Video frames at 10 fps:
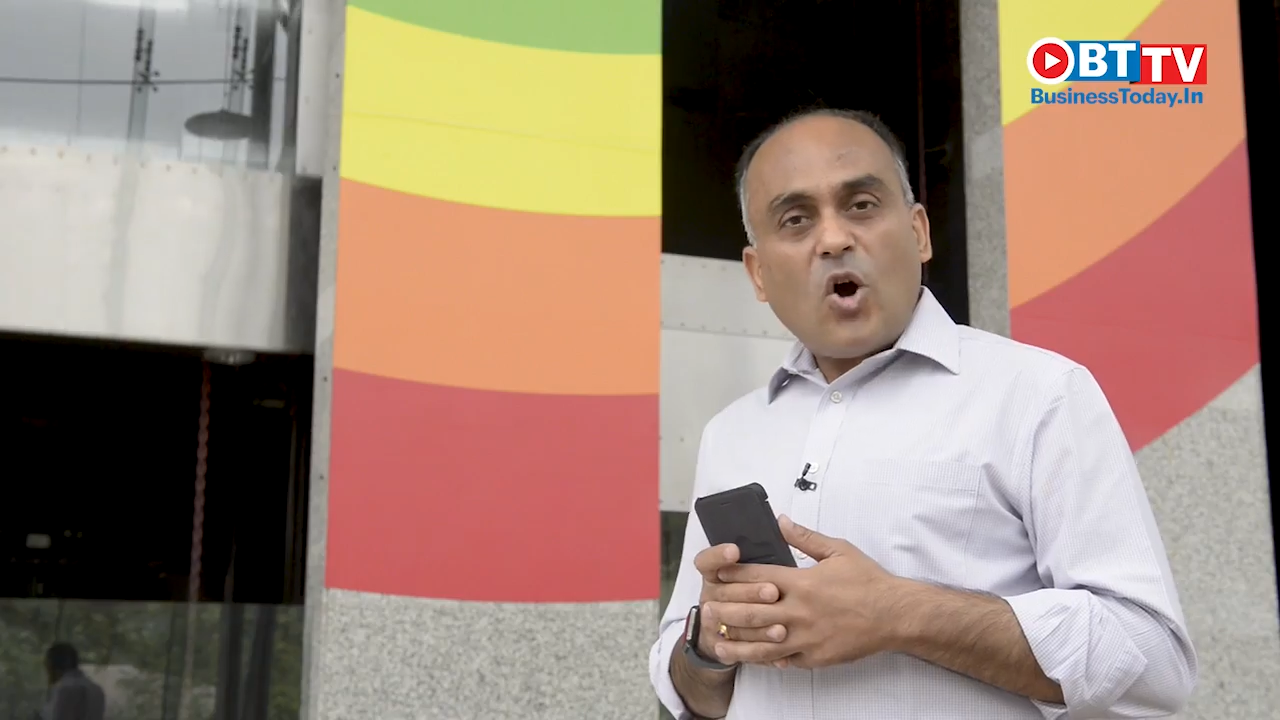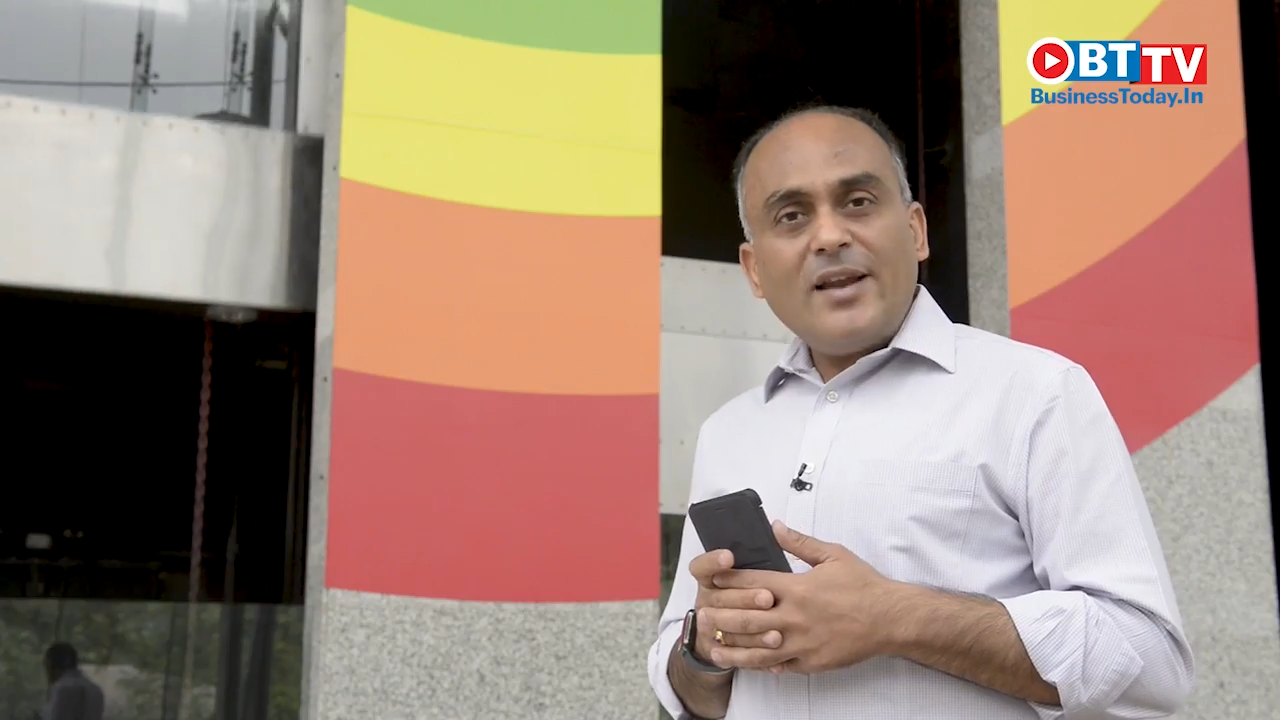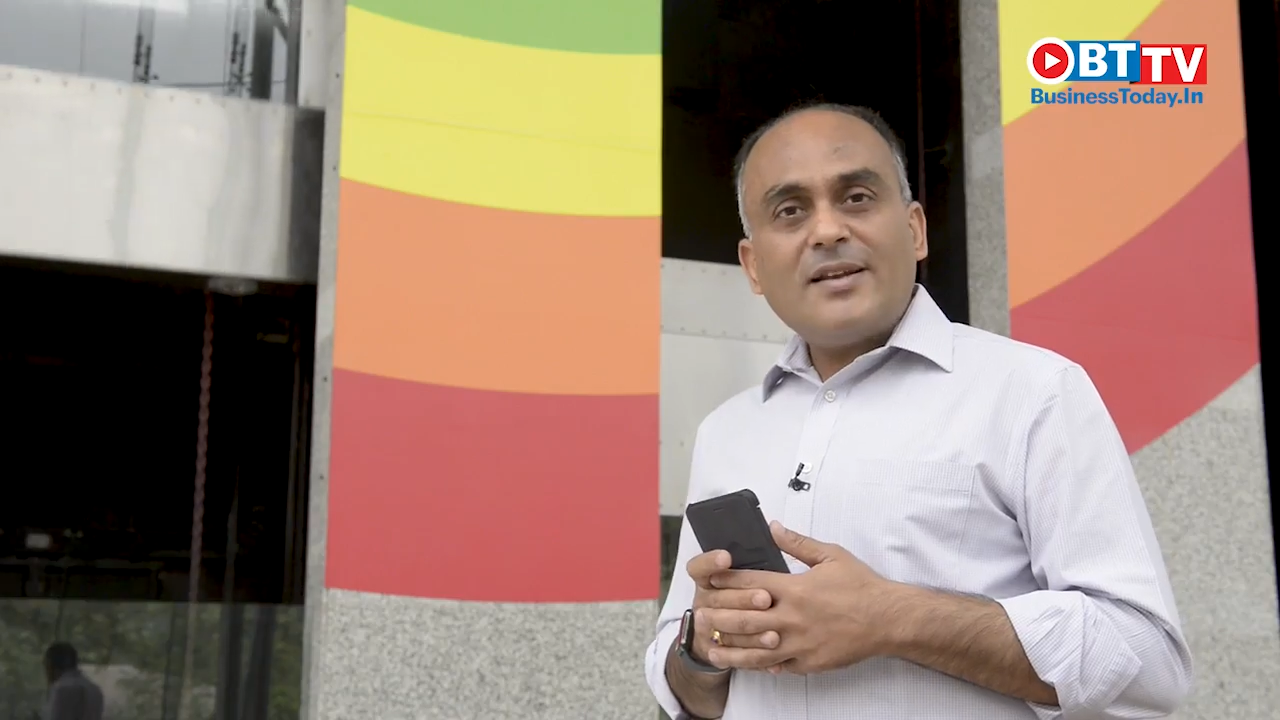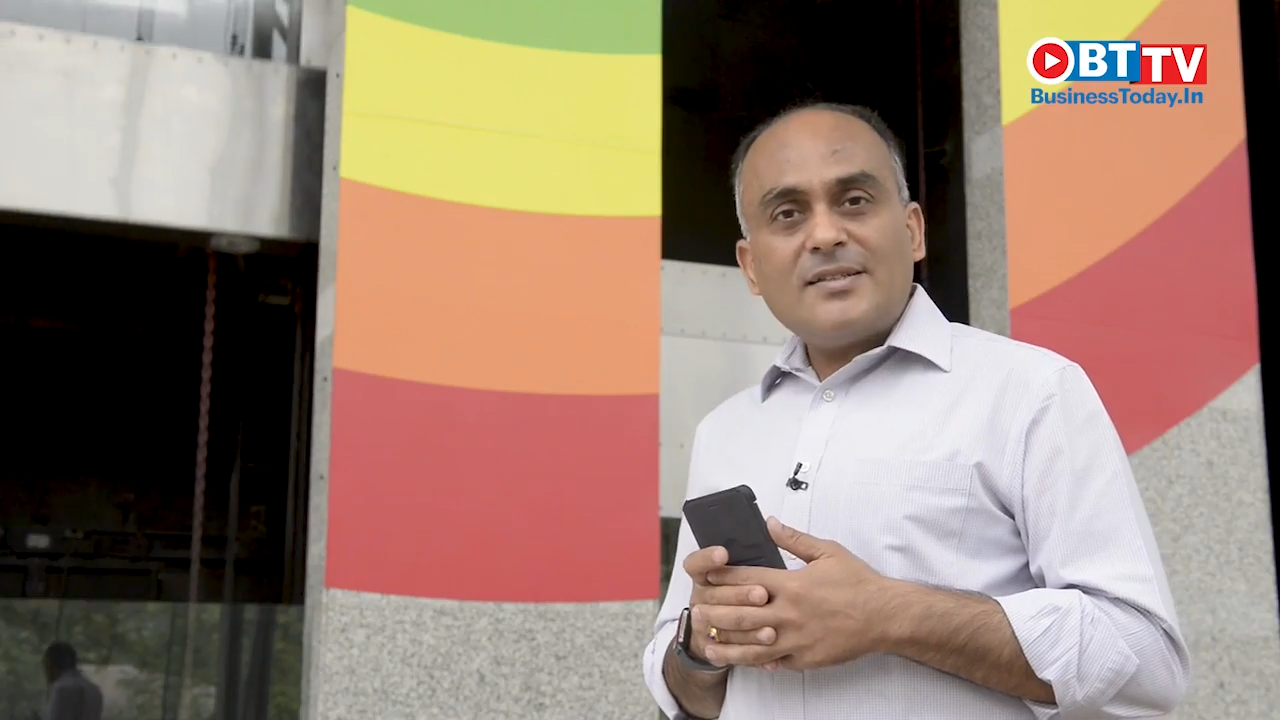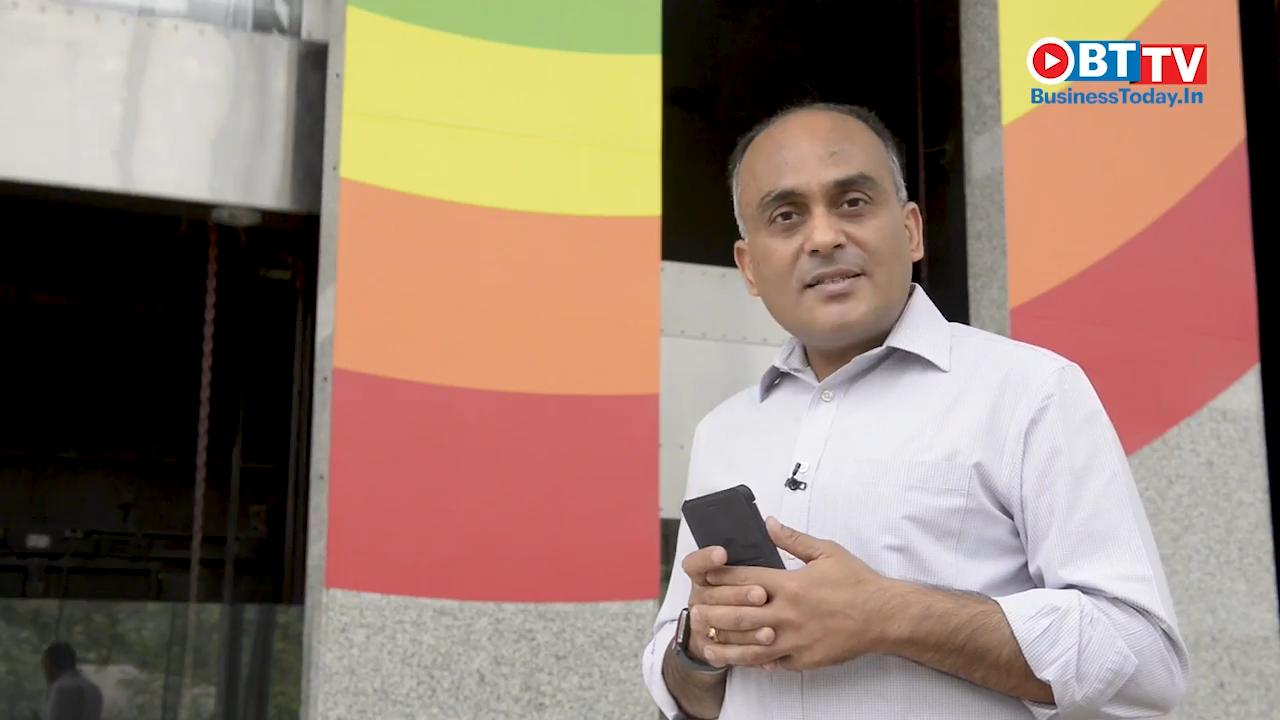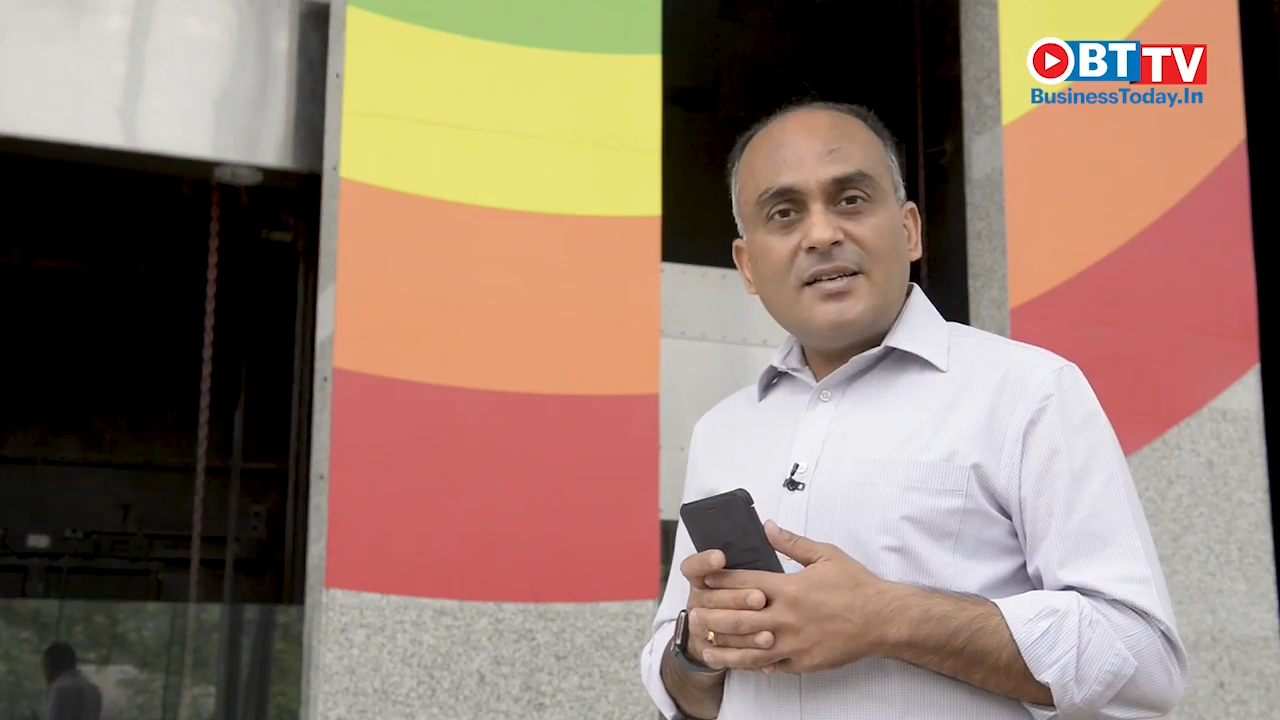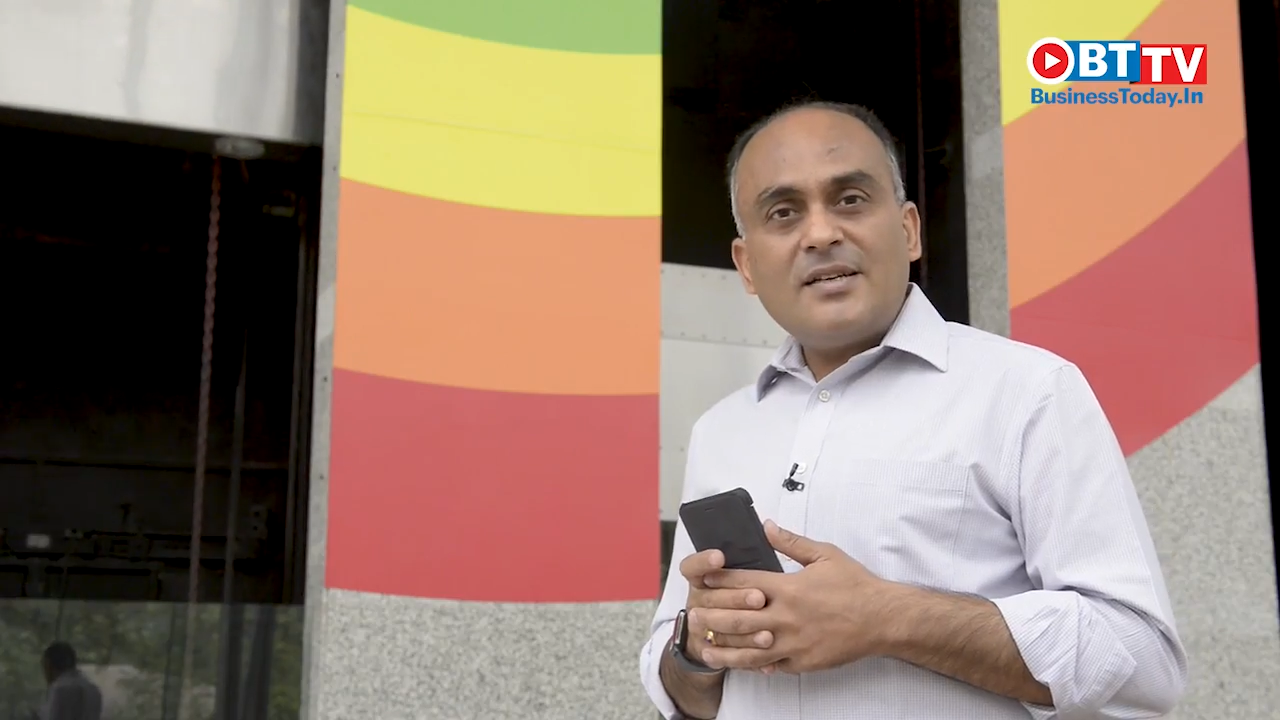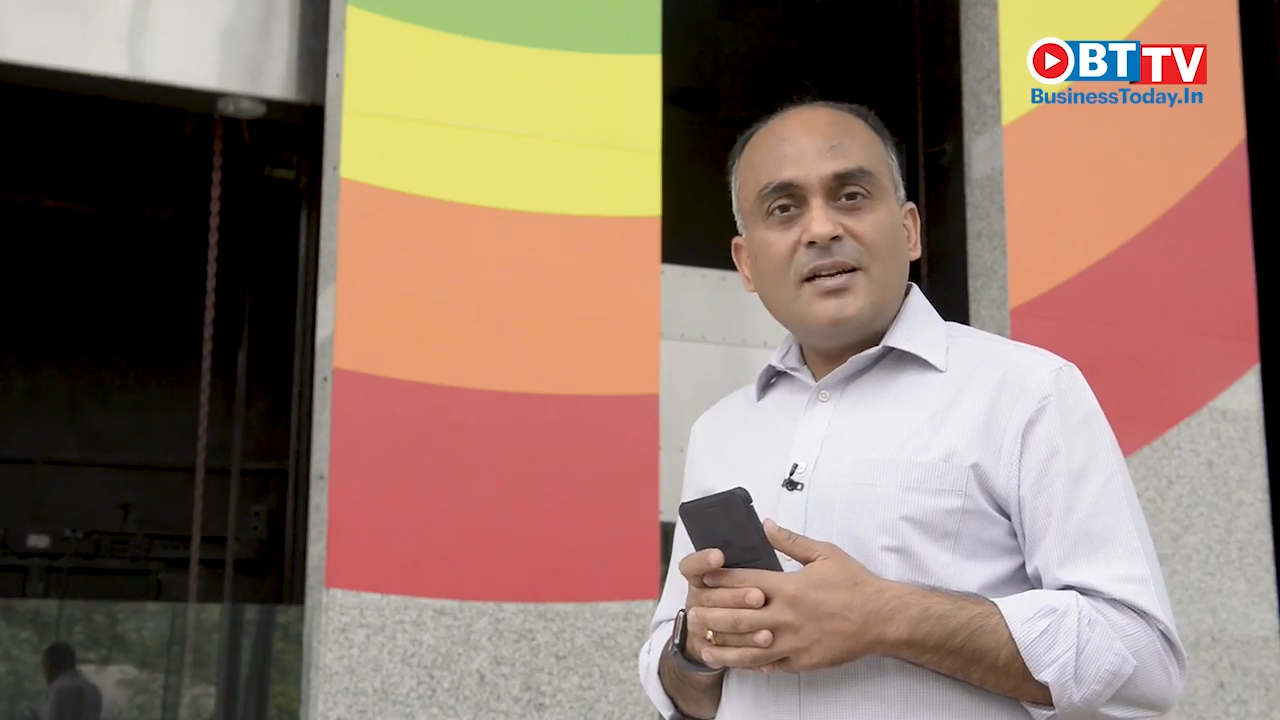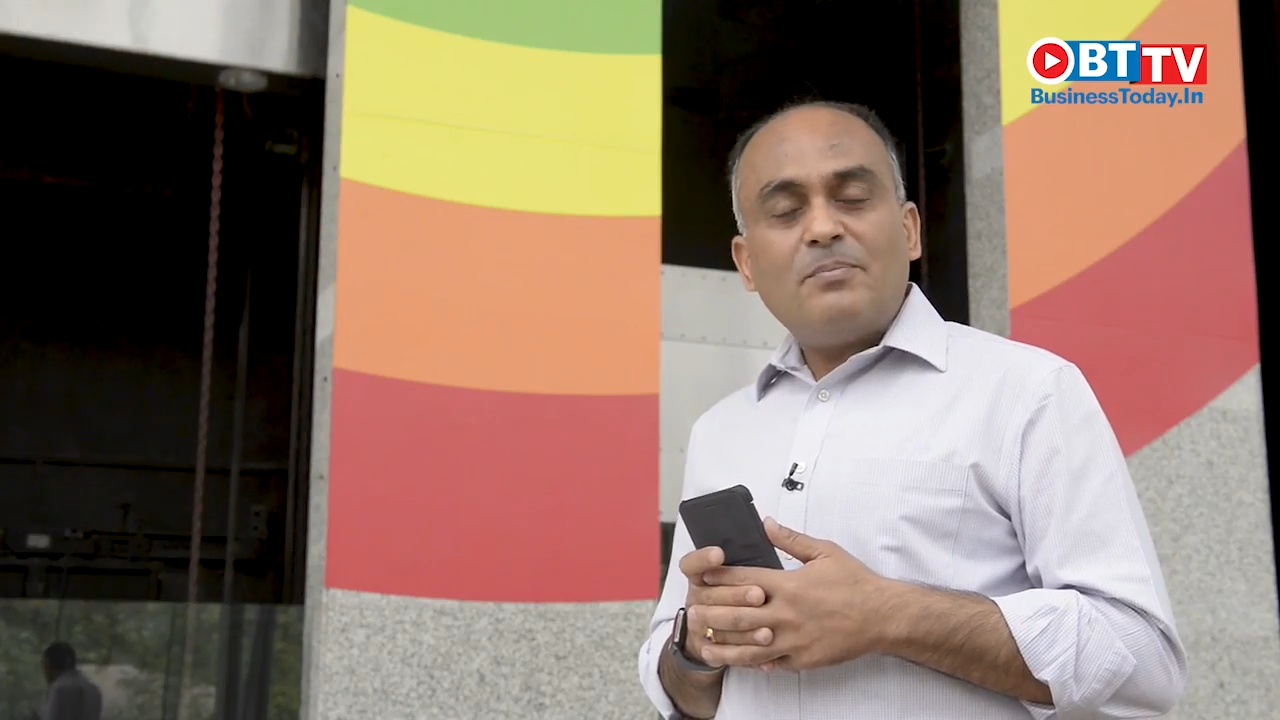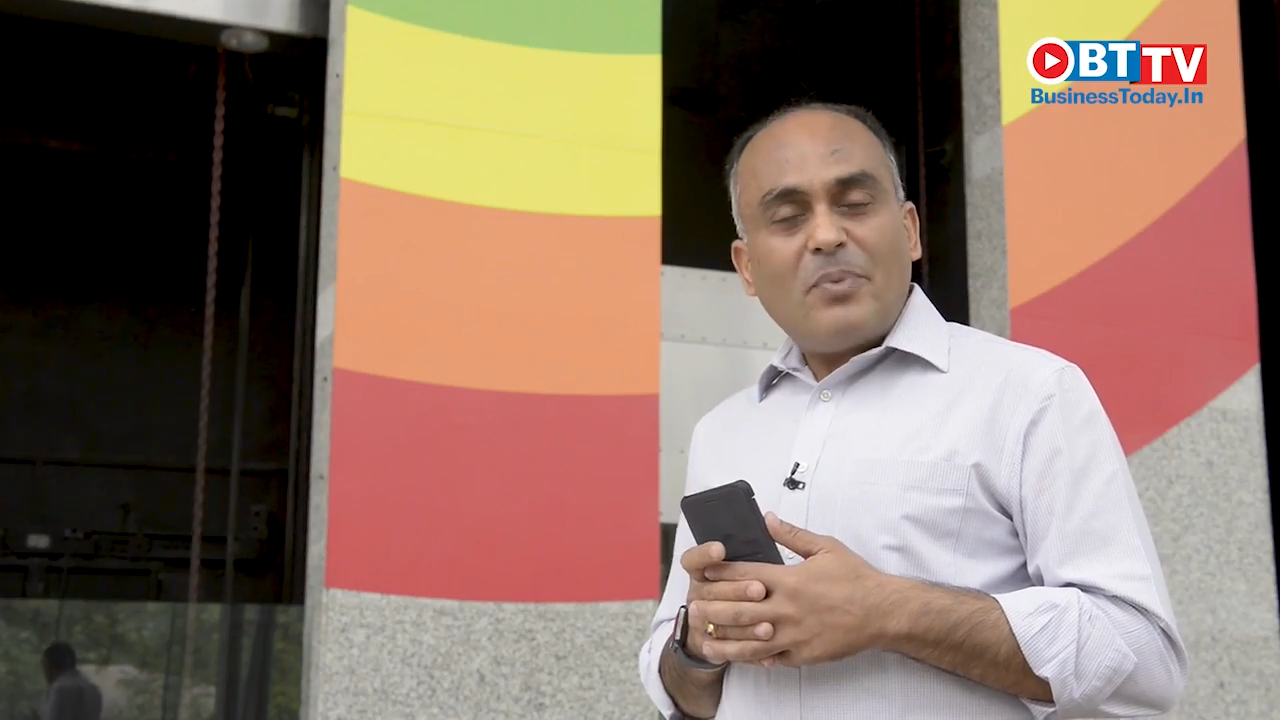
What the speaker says: Oil consultant